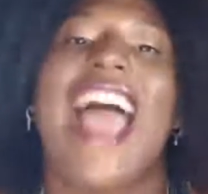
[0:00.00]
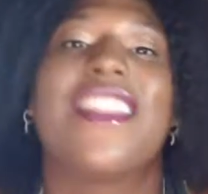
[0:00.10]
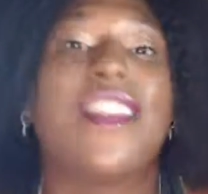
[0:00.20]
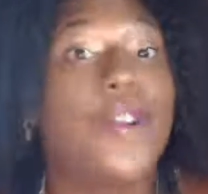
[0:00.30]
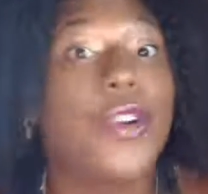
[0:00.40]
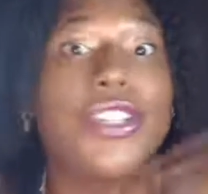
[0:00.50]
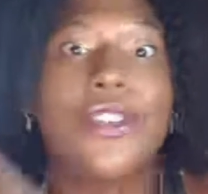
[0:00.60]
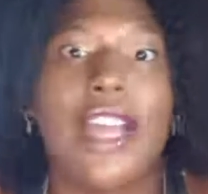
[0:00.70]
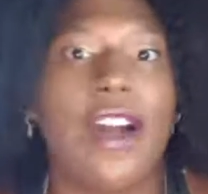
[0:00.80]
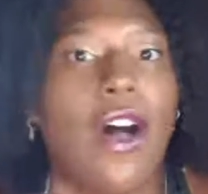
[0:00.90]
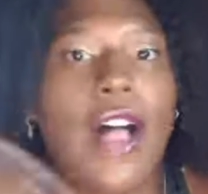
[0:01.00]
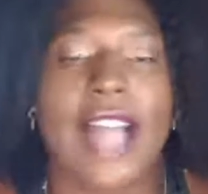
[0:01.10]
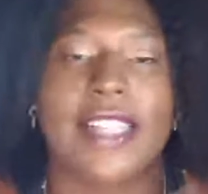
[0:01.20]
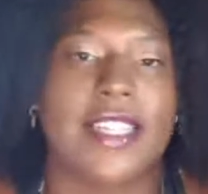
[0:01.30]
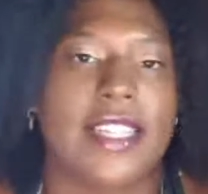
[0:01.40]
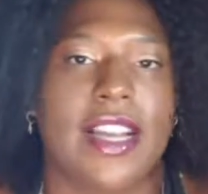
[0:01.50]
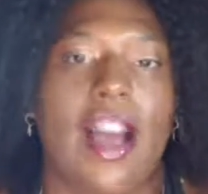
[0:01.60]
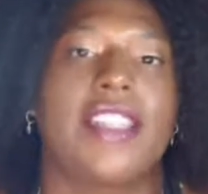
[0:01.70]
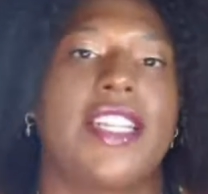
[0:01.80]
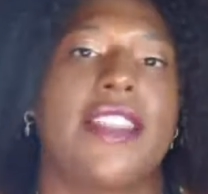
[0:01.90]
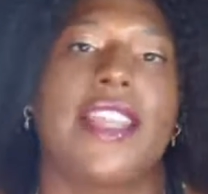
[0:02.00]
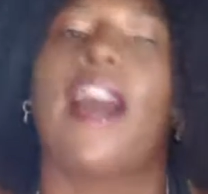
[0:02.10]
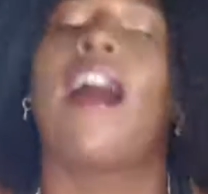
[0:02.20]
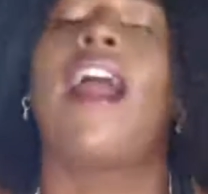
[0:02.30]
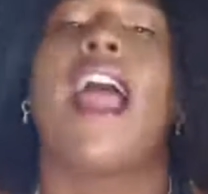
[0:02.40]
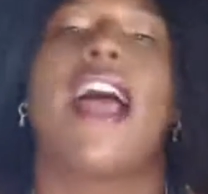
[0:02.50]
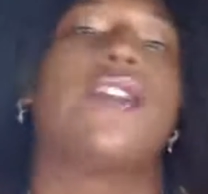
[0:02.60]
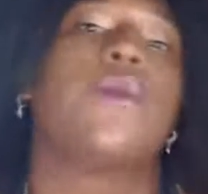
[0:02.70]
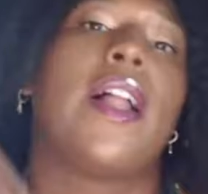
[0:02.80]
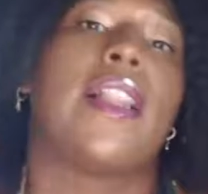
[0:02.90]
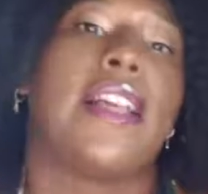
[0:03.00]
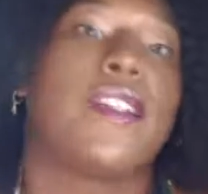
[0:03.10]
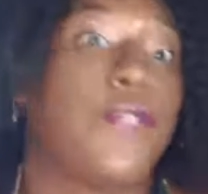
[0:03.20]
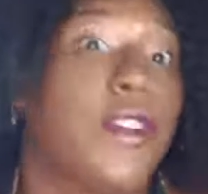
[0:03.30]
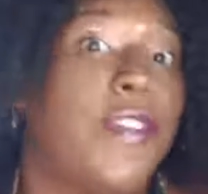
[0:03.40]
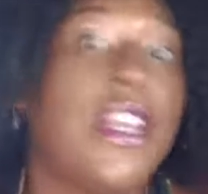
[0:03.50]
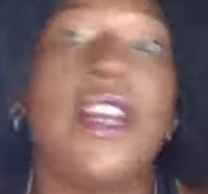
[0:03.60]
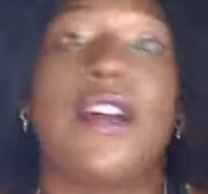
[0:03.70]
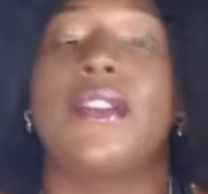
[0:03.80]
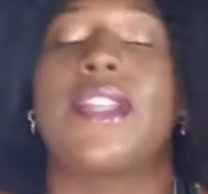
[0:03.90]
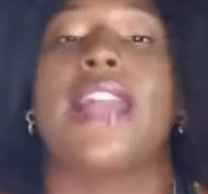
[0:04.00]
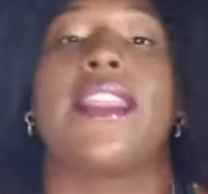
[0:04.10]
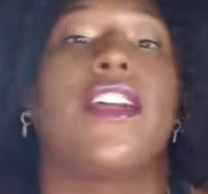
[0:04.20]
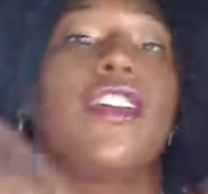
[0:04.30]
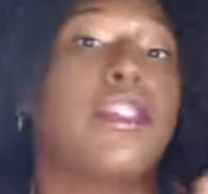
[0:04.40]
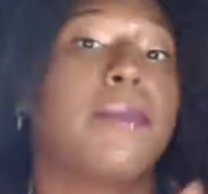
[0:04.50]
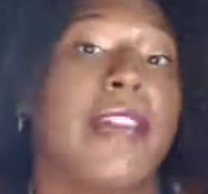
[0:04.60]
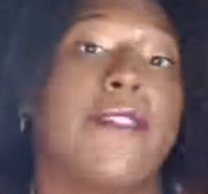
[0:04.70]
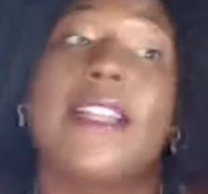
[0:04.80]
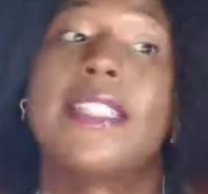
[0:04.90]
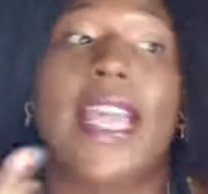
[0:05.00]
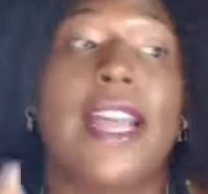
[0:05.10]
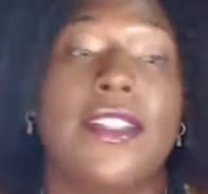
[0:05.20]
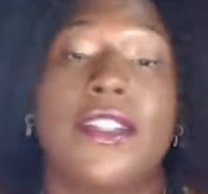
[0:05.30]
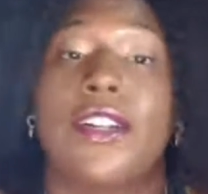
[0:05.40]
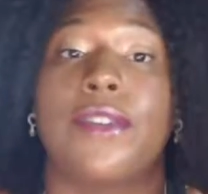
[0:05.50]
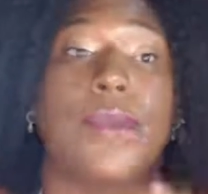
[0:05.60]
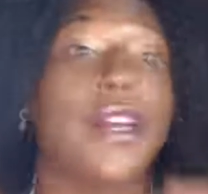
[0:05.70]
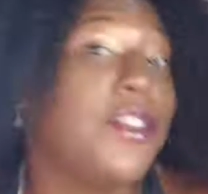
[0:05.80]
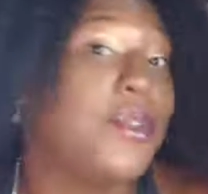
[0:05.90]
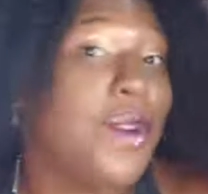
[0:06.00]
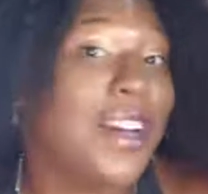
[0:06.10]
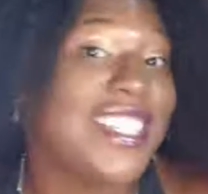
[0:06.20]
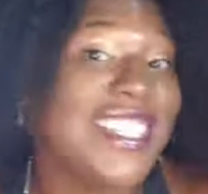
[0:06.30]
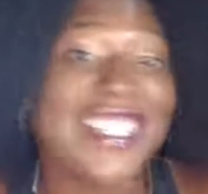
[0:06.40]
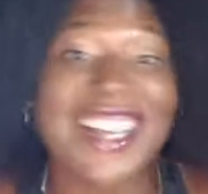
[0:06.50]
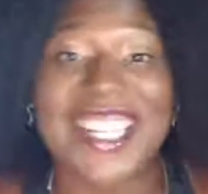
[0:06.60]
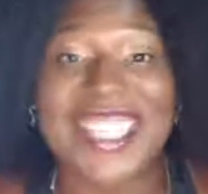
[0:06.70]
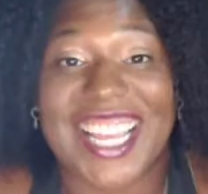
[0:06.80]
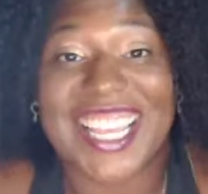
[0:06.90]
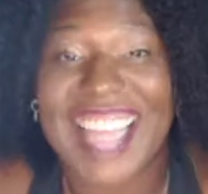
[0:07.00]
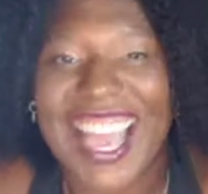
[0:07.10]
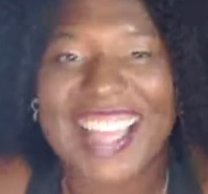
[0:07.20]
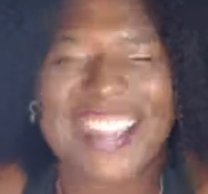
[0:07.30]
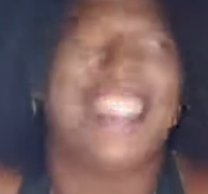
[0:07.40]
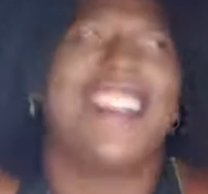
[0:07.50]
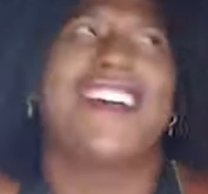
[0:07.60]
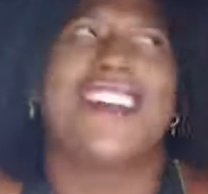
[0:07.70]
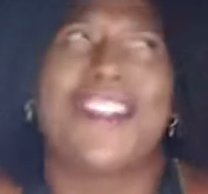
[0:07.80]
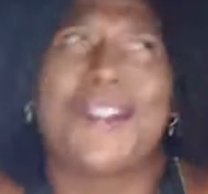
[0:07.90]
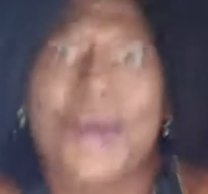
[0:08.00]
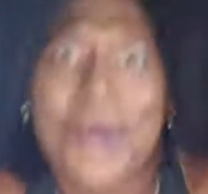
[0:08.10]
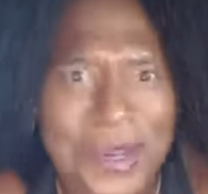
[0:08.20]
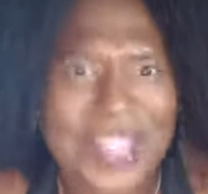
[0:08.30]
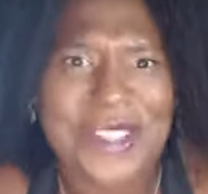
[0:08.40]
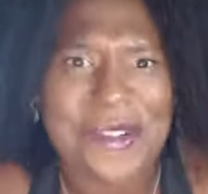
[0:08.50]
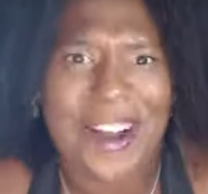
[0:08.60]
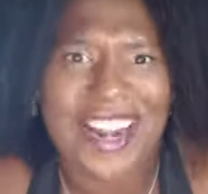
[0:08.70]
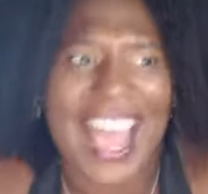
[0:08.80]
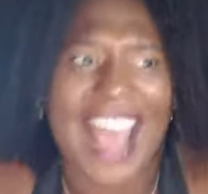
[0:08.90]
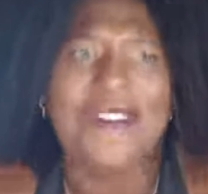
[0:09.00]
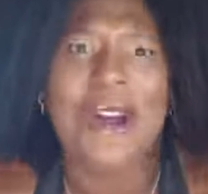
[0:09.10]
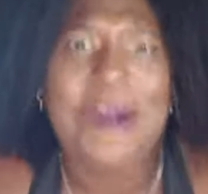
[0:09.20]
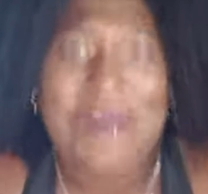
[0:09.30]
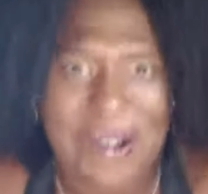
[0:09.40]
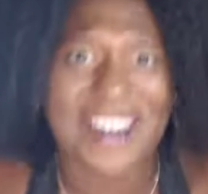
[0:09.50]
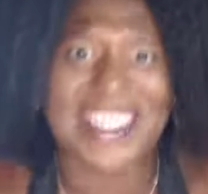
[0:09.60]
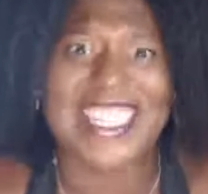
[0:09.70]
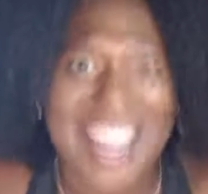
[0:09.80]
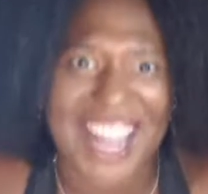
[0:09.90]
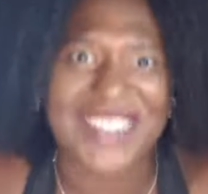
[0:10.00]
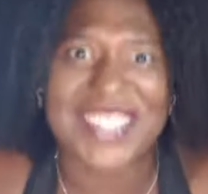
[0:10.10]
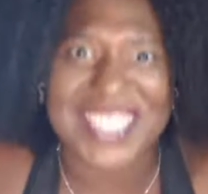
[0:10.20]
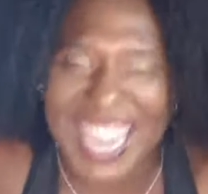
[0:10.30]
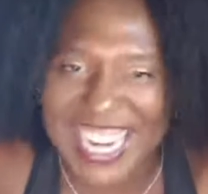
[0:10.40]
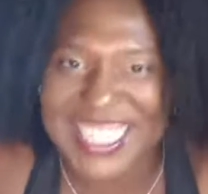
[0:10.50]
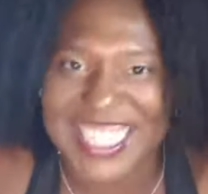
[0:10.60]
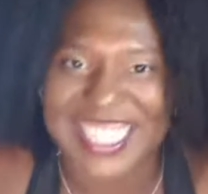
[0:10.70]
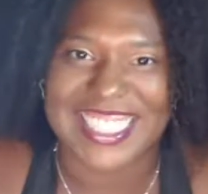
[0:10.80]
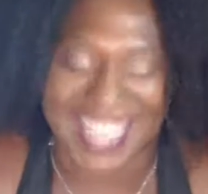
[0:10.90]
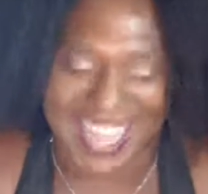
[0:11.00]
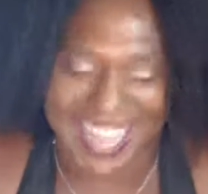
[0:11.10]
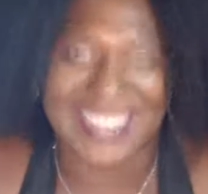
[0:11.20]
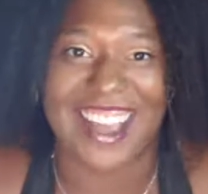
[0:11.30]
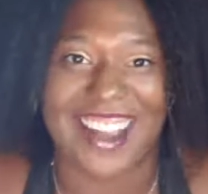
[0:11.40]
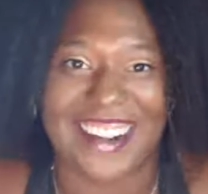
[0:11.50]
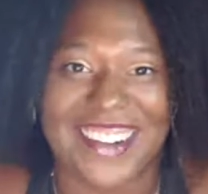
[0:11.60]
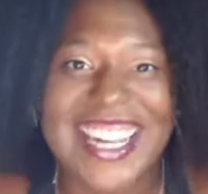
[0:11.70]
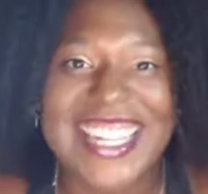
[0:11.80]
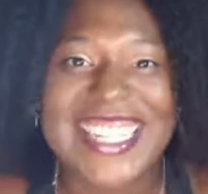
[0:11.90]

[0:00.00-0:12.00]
And then, of course, you get all access to the content there, as well as free videos. And then also my events calendar when you want to see Tasha again, because who doesn't want to have more of these conversations? Hello.